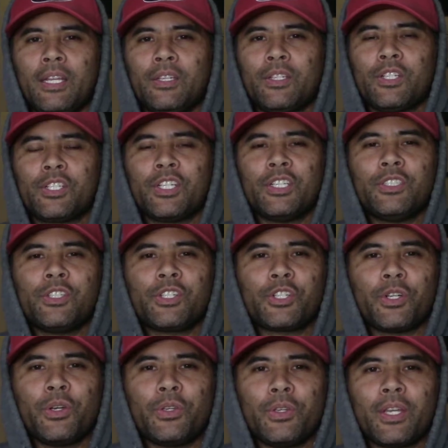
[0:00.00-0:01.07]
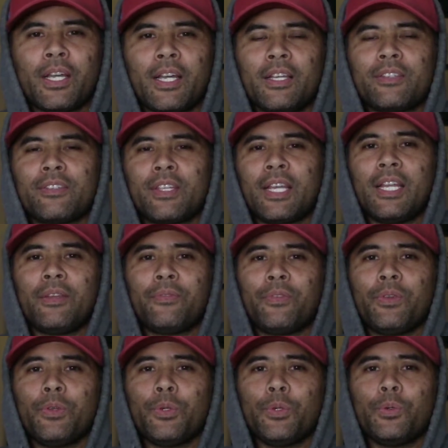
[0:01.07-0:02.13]
just to show you guys that if
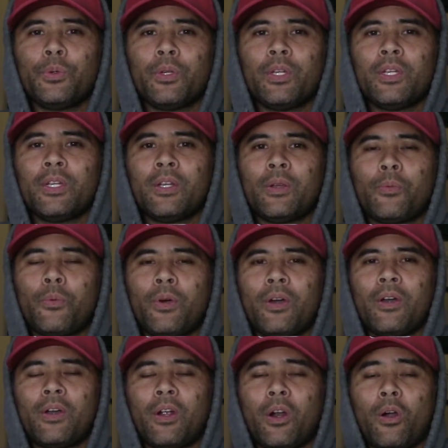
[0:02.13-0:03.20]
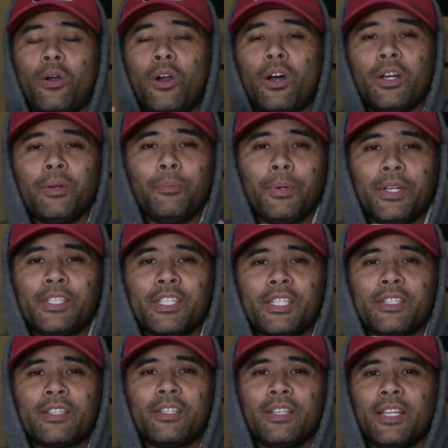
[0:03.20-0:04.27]
you are on a
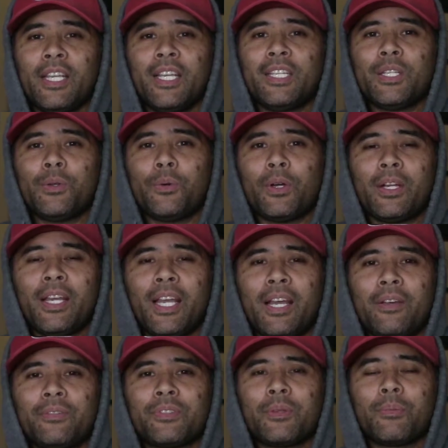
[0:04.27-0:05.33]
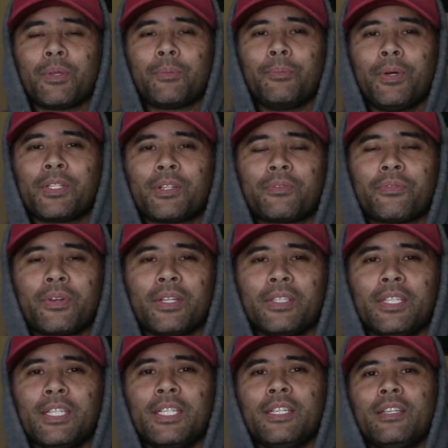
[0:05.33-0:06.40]
budget and you want to have something budget
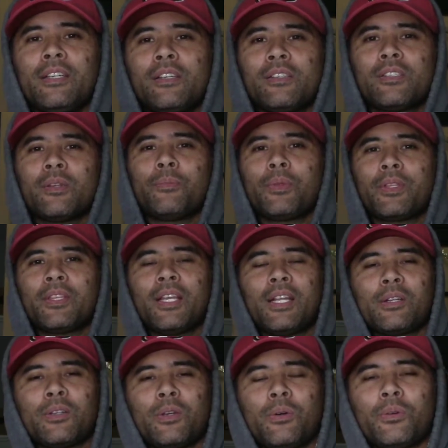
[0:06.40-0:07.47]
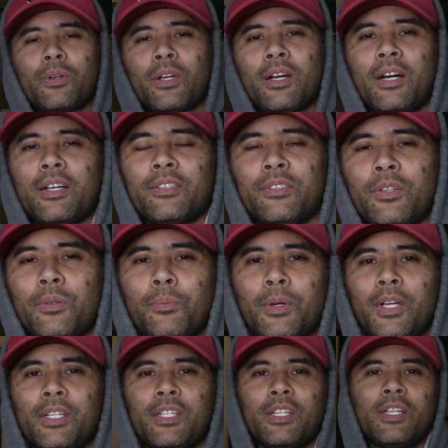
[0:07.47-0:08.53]
friendly, something that don't cost too
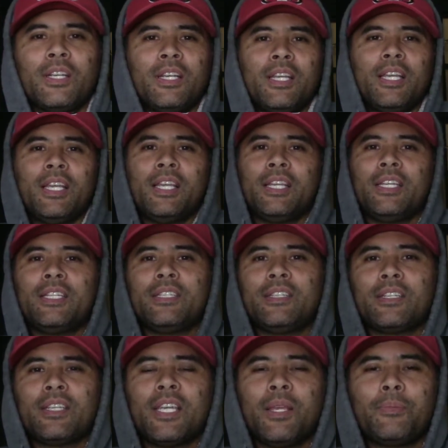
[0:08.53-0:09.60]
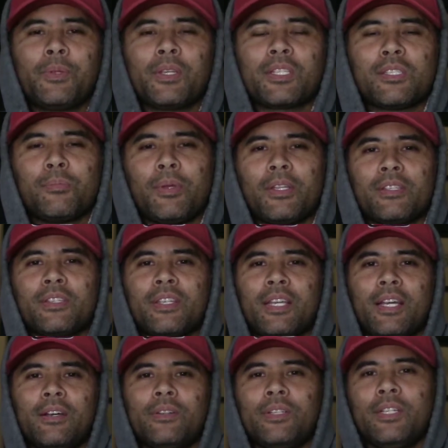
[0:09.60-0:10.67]
much and keep the expense
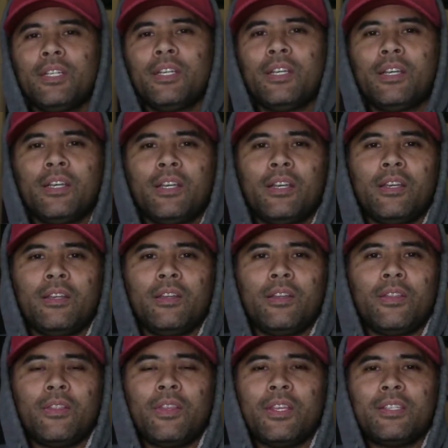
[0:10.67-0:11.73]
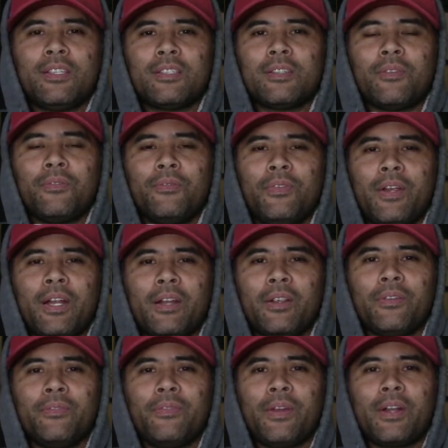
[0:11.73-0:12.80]
down, this is a
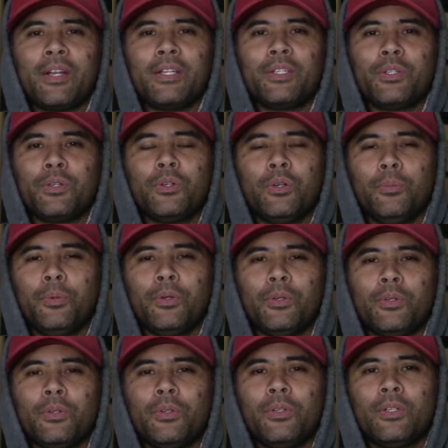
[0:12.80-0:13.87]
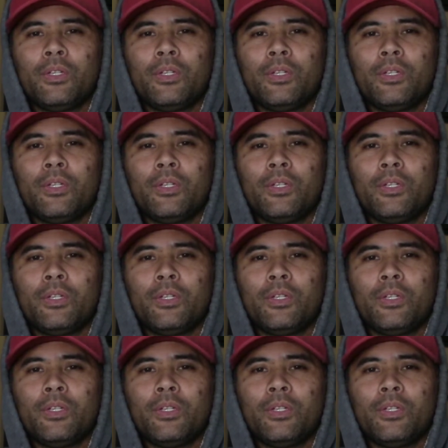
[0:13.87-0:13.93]
very, very doable